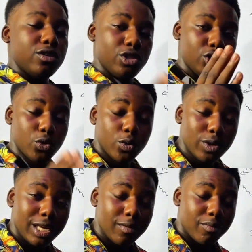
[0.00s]
you will
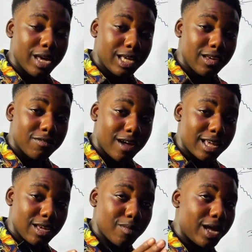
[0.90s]
keep making
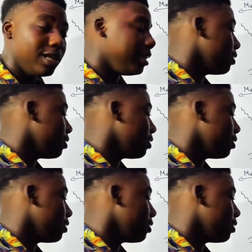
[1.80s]
fucking money.